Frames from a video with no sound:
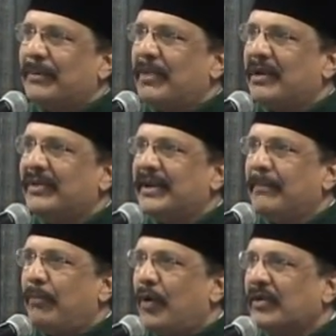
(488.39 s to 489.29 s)
about the
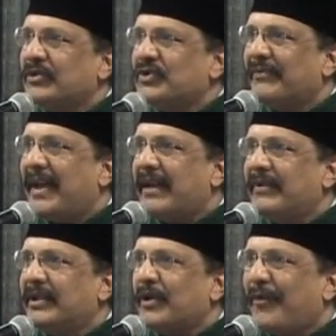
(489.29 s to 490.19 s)
importance of
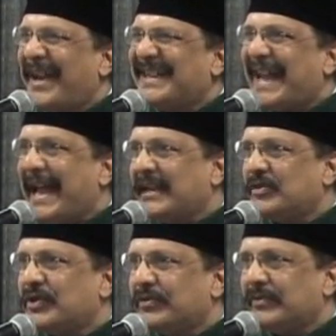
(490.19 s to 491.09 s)
having the right
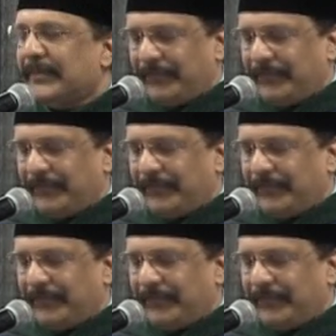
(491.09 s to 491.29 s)
attitude.